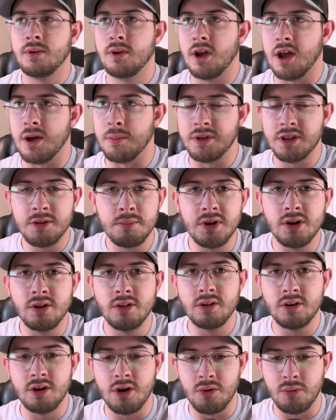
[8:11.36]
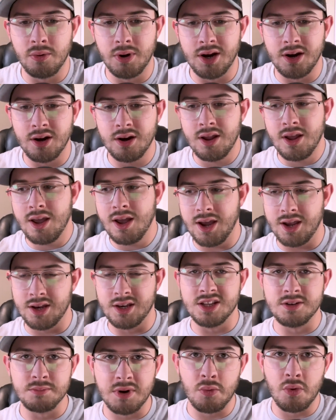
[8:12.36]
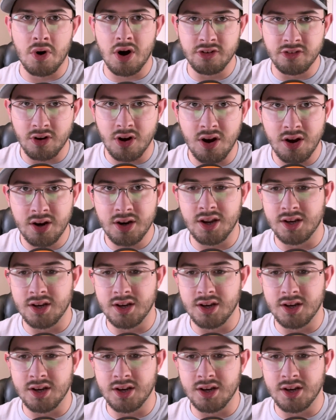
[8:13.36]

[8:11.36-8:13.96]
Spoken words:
I'm in the middle of nowhere. I need my watch on.